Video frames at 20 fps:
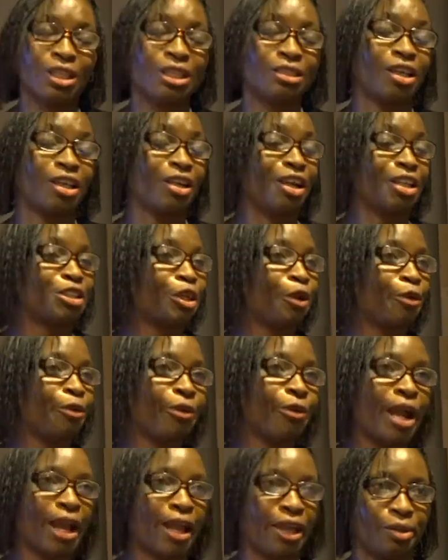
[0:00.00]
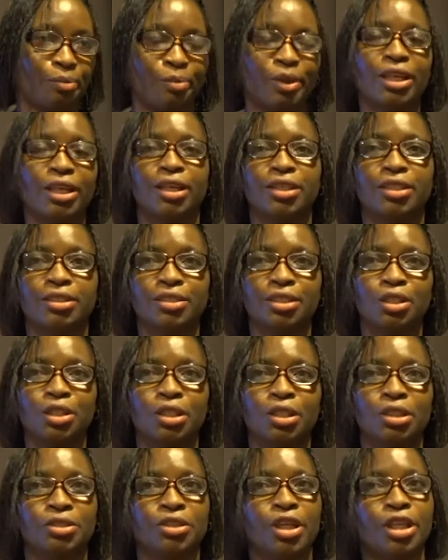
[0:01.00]
that I got a ride because
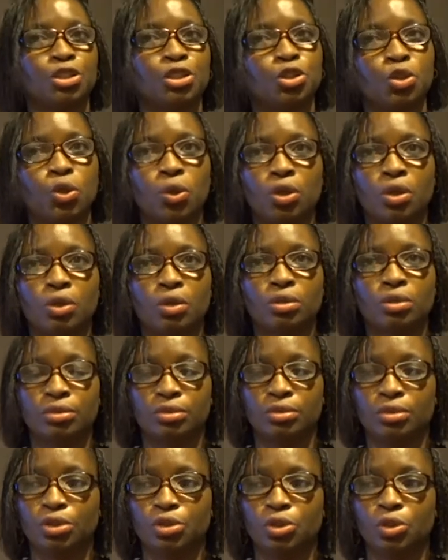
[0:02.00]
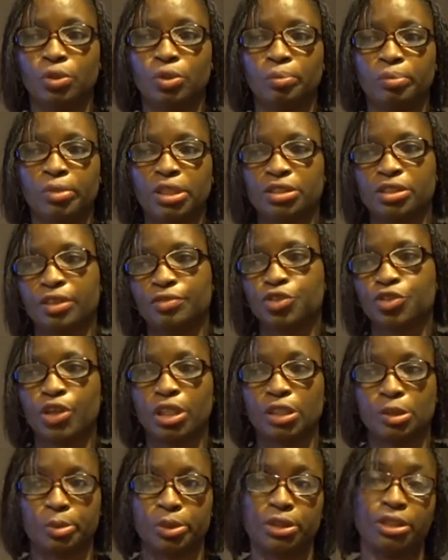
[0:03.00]
there's no, means of
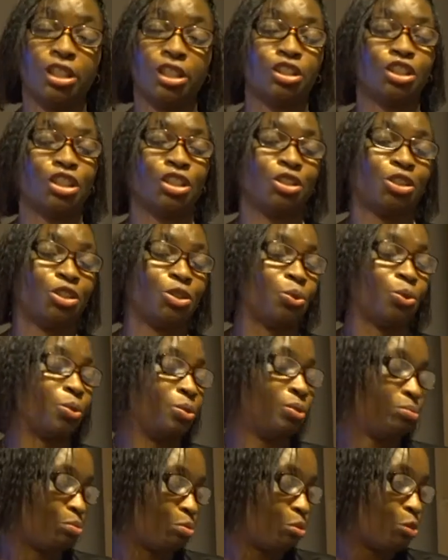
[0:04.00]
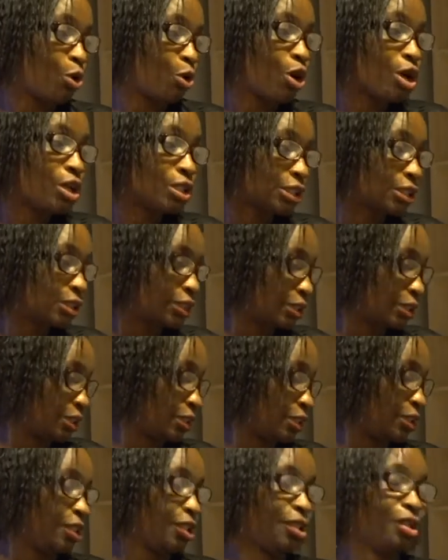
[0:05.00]
transportation. So most
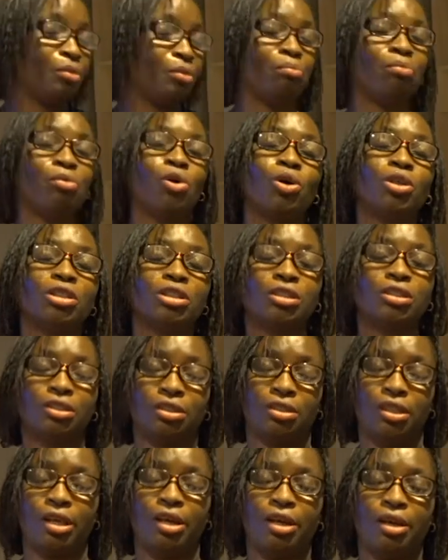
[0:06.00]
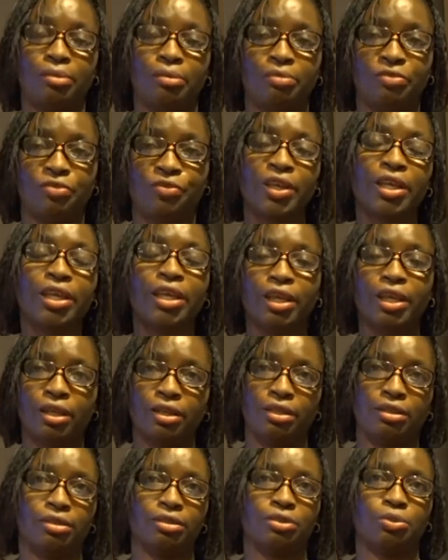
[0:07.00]

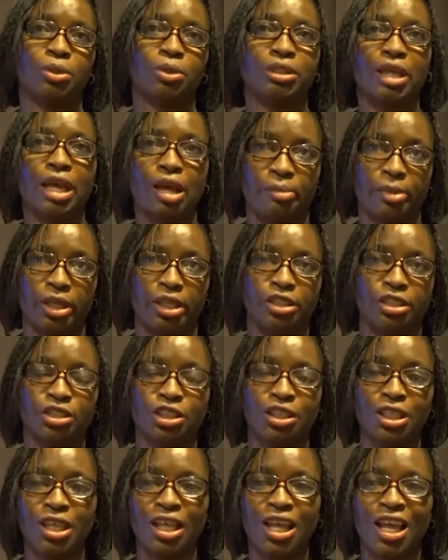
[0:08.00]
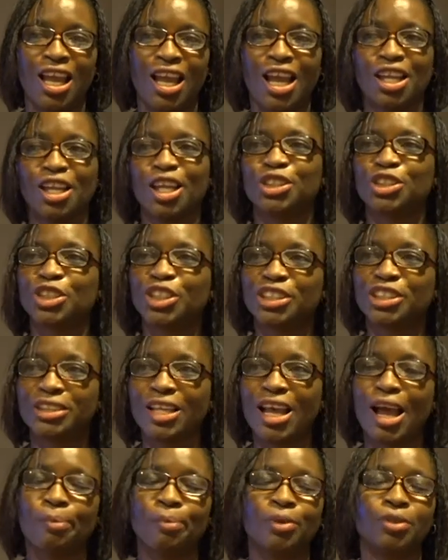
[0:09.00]
vehicles were damaged. And I just
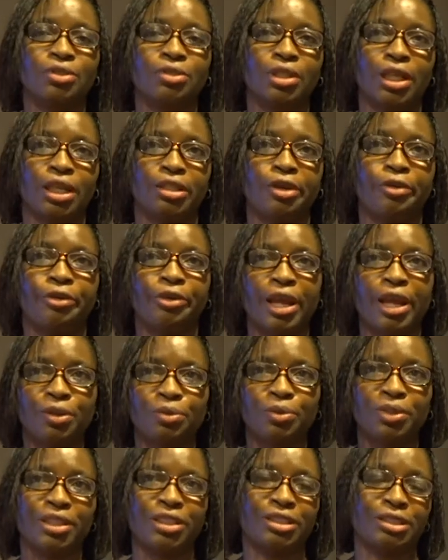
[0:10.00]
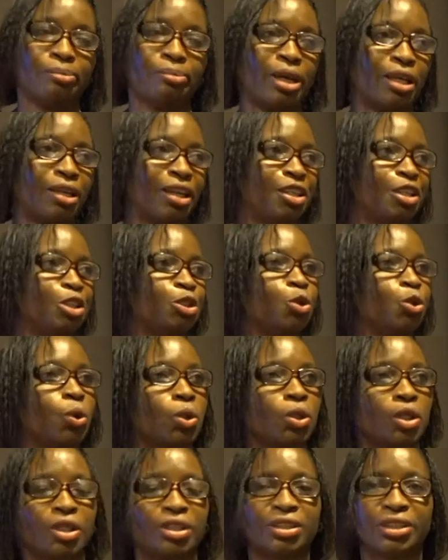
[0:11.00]
happened to get a ride with this man, and he
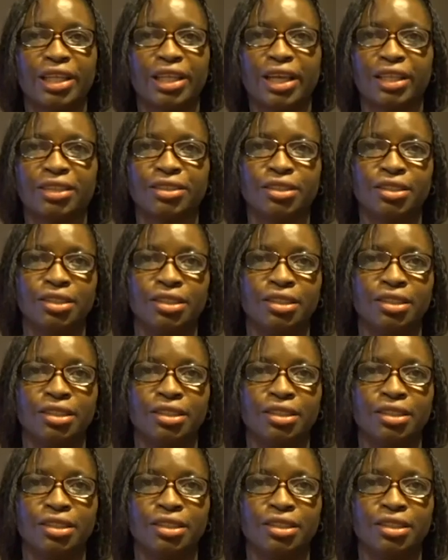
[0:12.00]
told us that